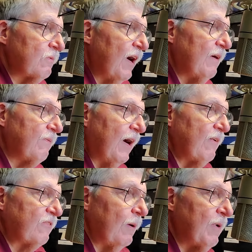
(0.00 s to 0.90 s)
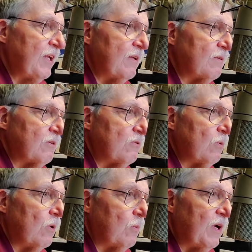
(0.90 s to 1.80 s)
try to find somebody to
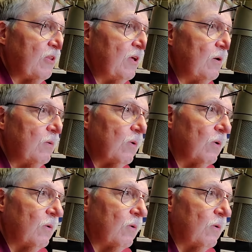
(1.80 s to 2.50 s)
do it with you,